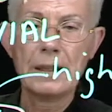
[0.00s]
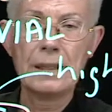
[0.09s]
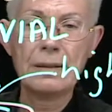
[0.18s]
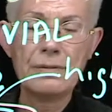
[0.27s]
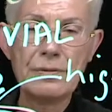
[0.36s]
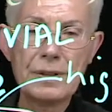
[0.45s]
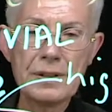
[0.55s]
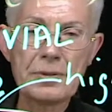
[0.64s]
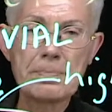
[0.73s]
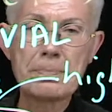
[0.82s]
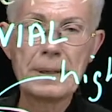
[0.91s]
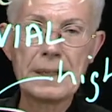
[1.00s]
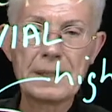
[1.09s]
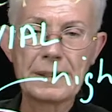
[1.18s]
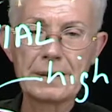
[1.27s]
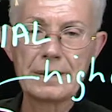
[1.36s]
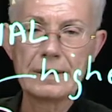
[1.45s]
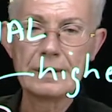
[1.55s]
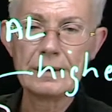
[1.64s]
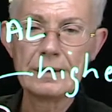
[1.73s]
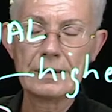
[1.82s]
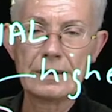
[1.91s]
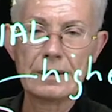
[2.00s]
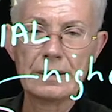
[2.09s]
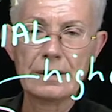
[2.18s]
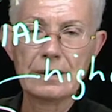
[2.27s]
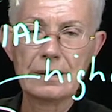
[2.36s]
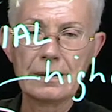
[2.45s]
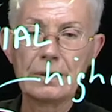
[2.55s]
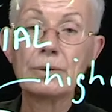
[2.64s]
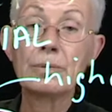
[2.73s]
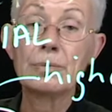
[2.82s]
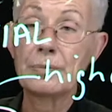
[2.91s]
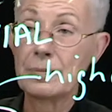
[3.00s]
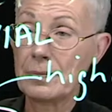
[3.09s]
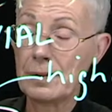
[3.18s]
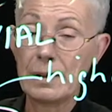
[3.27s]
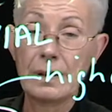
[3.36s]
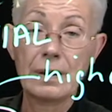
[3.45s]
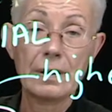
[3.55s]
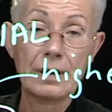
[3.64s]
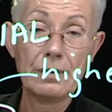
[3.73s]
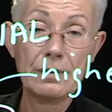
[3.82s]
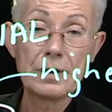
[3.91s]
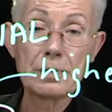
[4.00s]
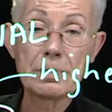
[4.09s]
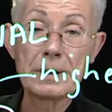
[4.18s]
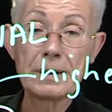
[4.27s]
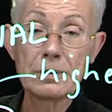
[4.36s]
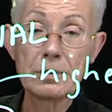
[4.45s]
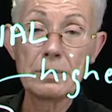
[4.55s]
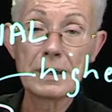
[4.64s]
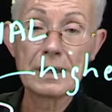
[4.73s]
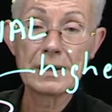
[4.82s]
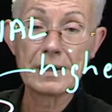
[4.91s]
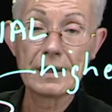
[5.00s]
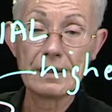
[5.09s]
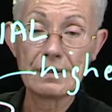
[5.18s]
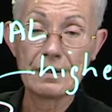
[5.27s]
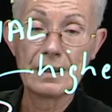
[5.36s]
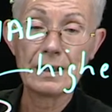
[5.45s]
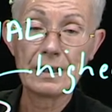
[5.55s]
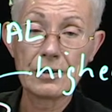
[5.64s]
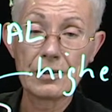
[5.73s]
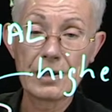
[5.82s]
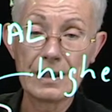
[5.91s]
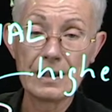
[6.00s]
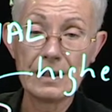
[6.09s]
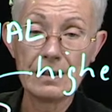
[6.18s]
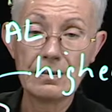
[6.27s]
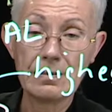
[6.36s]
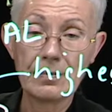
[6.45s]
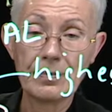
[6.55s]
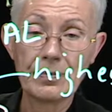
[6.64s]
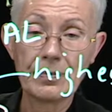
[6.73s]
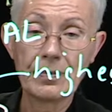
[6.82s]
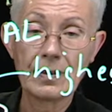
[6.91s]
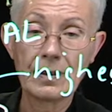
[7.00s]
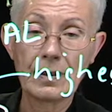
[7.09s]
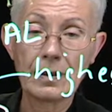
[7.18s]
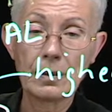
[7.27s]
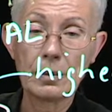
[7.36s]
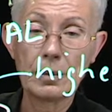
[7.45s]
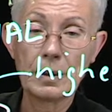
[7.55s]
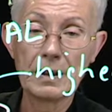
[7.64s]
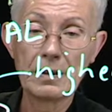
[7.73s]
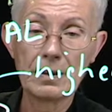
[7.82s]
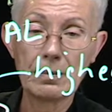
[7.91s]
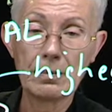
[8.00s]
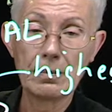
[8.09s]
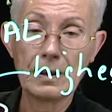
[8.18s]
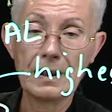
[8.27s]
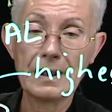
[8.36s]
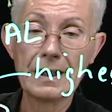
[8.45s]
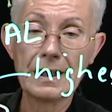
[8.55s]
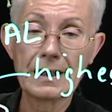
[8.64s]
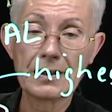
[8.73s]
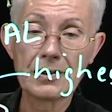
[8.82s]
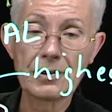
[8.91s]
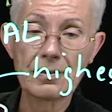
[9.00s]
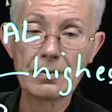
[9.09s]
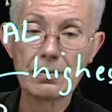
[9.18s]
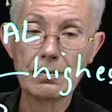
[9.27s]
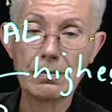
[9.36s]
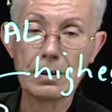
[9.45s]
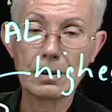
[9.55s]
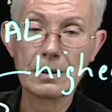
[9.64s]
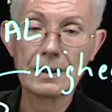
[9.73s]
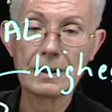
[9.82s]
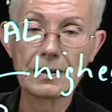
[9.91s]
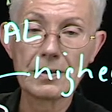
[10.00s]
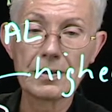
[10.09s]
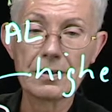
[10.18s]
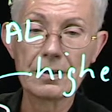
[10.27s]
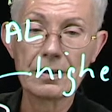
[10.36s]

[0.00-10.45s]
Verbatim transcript: In this part, oh, in this part, we might have a channel with large boulders.